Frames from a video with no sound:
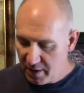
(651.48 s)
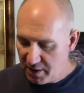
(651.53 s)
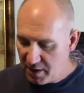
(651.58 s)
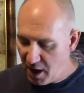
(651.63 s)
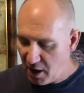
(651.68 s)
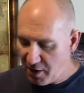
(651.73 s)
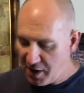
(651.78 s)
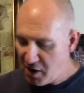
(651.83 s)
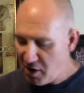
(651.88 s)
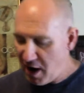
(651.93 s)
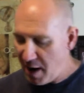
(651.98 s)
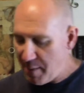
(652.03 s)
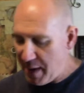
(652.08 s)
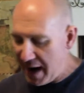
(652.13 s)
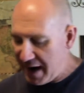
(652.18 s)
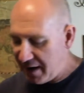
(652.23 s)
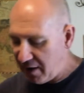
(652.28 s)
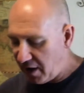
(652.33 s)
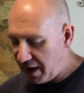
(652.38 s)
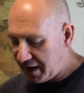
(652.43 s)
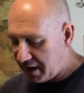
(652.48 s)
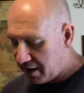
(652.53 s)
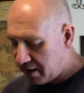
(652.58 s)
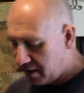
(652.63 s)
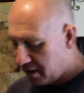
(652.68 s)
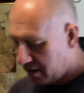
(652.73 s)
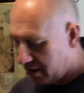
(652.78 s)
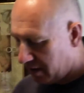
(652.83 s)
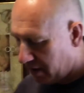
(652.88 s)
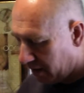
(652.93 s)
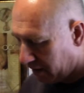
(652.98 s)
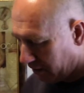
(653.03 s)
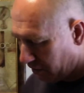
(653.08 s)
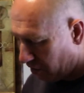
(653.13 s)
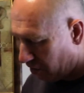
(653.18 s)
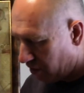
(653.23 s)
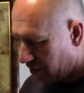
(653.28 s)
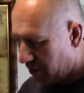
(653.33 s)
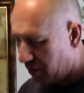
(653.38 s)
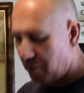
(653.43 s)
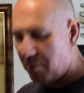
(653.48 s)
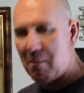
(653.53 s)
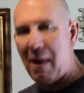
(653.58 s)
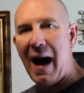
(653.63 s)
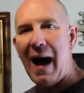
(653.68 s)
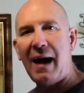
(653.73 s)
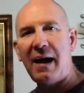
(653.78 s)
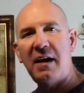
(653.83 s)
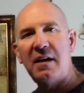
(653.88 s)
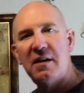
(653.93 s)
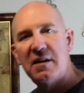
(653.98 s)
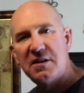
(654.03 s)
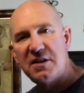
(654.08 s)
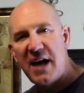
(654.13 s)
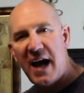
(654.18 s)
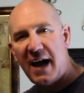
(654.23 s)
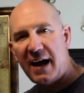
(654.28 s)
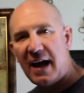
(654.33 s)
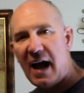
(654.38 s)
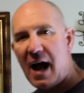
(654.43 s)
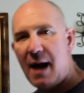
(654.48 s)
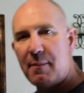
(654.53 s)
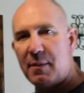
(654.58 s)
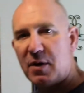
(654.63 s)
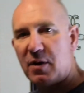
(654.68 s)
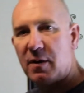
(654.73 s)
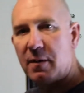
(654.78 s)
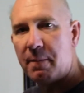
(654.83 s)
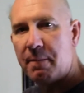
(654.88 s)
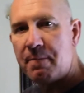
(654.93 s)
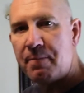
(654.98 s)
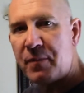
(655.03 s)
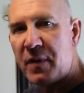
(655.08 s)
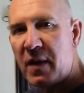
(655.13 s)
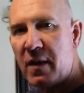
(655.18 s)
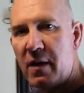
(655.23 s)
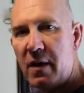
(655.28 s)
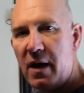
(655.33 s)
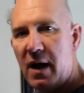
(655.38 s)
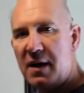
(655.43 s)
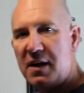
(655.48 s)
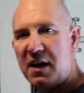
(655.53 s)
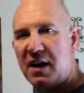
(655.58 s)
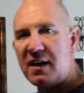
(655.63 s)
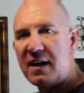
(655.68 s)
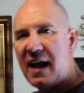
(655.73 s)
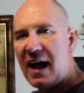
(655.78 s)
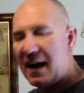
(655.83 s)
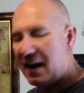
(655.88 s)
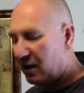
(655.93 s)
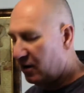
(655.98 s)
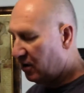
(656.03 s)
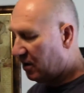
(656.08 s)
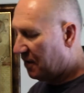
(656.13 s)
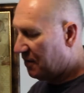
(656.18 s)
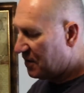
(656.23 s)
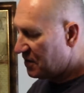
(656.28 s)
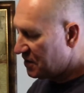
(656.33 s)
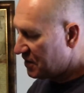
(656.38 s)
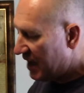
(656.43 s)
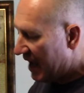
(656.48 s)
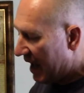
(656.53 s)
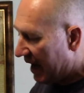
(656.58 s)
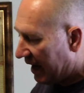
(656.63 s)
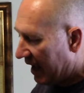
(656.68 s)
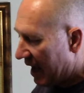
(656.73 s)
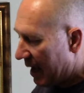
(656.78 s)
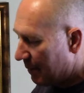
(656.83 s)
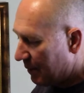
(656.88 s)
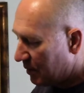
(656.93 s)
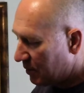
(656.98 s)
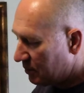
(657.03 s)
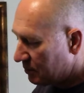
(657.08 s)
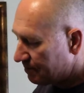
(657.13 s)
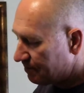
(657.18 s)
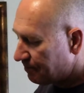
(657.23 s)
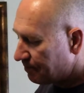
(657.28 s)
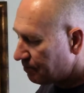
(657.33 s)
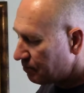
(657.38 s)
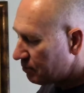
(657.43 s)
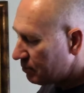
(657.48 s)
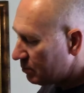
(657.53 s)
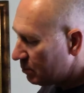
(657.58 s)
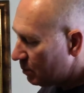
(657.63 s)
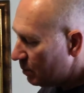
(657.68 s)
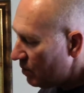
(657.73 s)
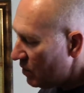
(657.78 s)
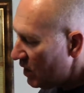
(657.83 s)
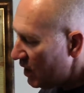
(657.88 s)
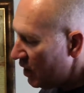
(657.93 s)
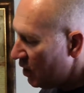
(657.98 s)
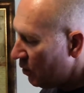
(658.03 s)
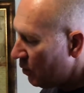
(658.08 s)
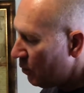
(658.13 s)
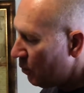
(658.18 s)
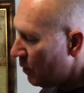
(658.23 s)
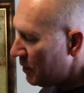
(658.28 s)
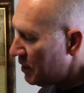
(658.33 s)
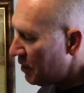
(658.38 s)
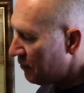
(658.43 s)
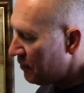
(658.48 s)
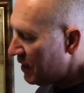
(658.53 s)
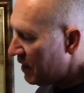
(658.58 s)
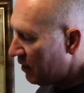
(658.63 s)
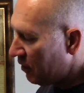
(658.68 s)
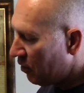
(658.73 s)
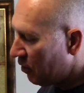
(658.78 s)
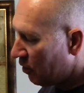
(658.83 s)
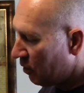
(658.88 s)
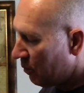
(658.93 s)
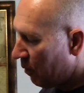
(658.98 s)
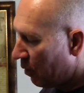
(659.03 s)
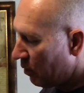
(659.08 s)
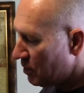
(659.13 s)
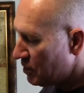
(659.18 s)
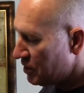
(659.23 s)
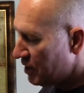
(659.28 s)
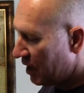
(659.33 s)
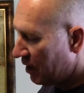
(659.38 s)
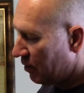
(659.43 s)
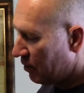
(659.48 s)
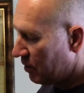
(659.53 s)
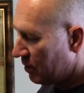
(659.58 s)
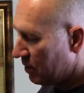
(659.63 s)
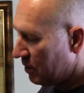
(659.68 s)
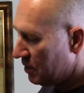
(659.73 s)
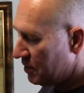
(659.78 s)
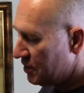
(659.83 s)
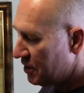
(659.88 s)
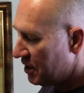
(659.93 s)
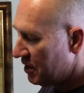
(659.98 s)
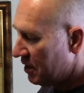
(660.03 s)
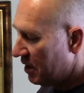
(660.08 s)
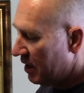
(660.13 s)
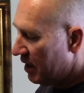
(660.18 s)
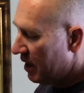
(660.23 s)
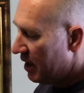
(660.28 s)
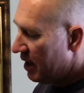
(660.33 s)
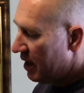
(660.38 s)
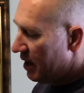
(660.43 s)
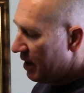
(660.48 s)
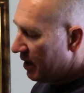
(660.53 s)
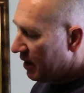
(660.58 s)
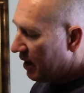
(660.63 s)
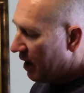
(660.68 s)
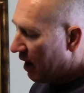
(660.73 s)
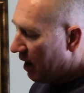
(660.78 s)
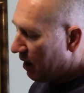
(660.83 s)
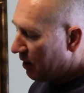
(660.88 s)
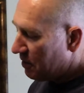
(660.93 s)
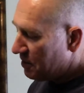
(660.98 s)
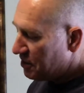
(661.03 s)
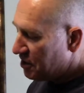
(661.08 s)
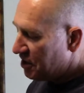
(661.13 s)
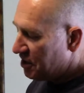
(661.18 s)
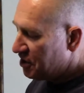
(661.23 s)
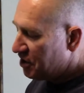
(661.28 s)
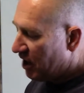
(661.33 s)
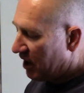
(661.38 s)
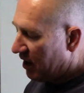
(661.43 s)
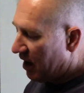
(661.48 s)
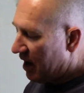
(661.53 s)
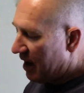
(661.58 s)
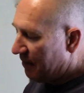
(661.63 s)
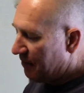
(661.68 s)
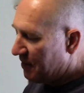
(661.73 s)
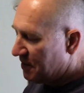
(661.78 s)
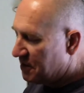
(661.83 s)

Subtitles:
Now here I made like a little mock tachometer, and you can kind of look at this tachometer, and when the vehicle or motorcycle or car is just shut off,